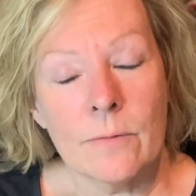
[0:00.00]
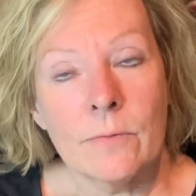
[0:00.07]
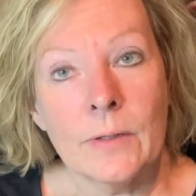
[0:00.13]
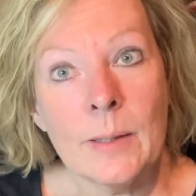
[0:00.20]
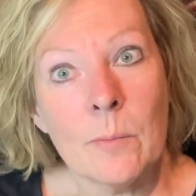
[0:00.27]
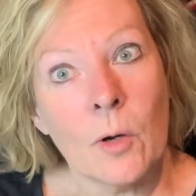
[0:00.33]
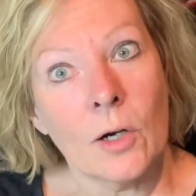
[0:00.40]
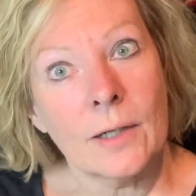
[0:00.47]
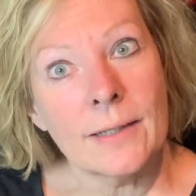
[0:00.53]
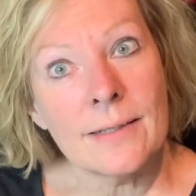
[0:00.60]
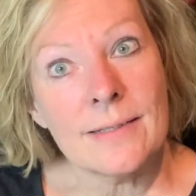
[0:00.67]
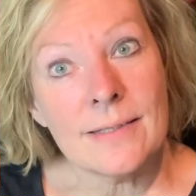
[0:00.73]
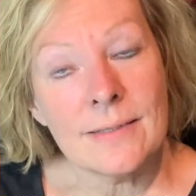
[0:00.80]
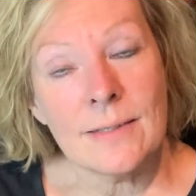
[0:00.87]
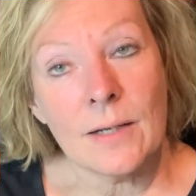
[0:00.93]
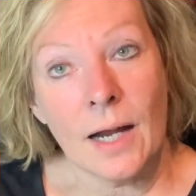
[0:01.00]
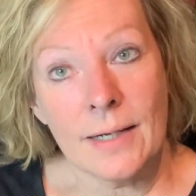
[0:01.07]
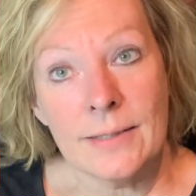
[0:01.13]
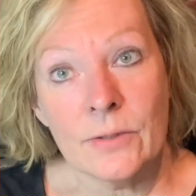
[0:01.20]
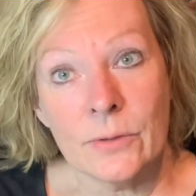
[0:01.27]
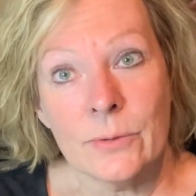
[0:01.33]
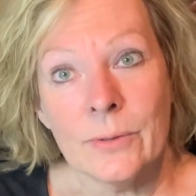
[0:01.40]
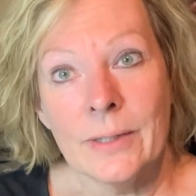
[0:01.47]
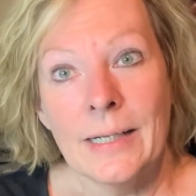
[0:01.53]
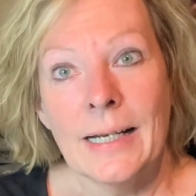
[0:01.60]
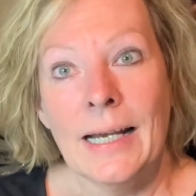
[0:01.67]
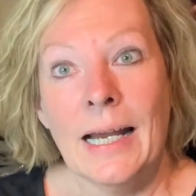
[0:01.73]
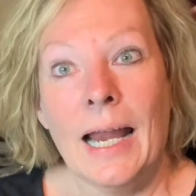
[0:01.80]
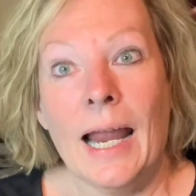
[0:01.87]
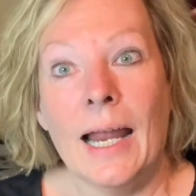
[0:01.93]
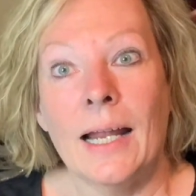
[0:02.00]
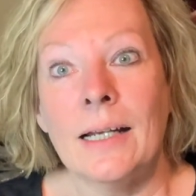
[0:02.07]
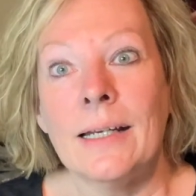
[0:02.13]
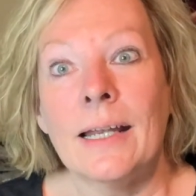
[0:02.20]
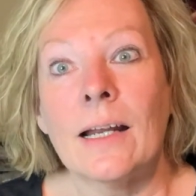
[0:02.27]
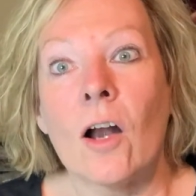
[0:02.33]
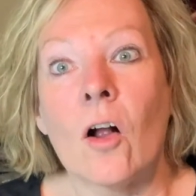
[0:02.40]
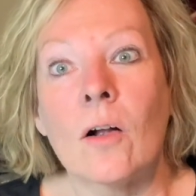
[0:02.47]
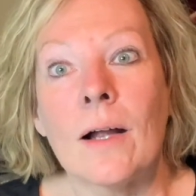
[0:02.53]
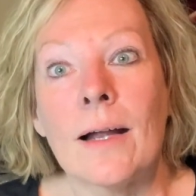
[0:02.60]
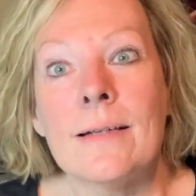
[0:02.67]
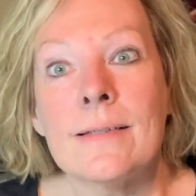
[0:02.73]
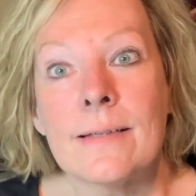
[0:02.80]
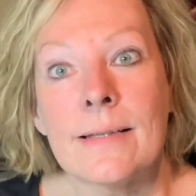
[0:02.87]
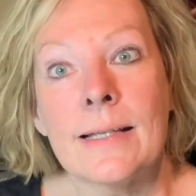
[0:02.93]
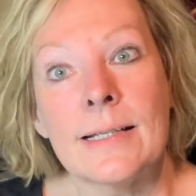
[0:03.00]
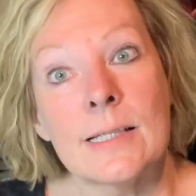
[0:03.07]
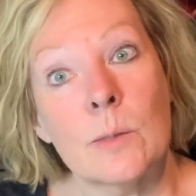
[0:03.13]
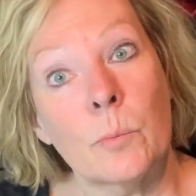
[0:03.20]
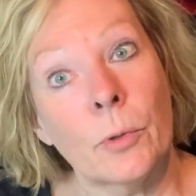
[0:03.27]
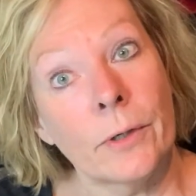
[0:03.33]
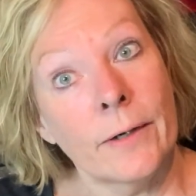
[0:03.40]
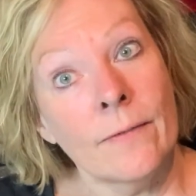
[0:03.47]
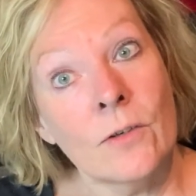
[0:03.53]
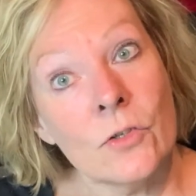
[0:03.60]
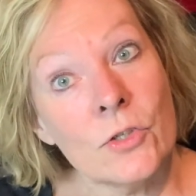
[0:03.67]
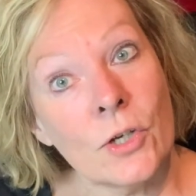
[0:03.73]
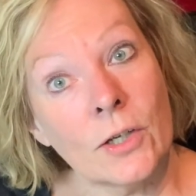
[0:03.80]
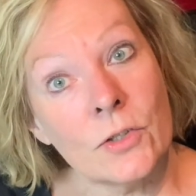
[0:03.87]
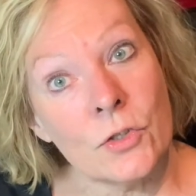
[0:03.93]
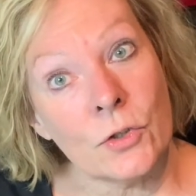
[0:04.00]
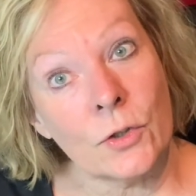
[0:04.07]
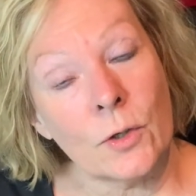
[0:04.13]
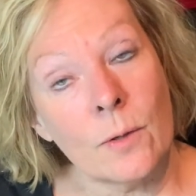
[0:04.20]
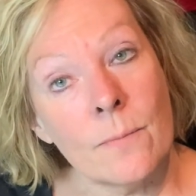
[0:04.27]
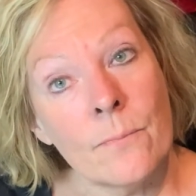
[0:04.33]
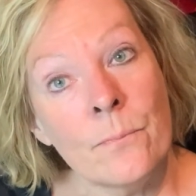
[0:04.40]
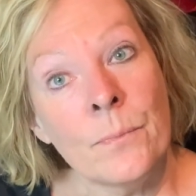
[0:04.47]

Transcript: flea markets, I do, and get all kinds of things to put in their junk journal,